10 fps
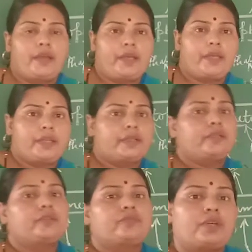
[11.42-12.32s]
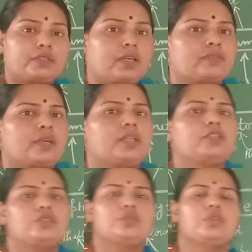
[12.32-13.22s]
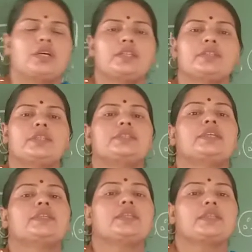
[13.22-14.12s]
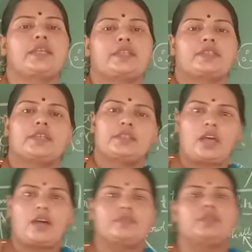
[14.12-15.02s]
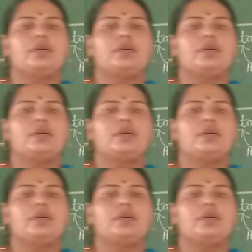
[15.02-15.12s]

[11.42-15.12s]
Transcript: And first of all, you learn the general character of the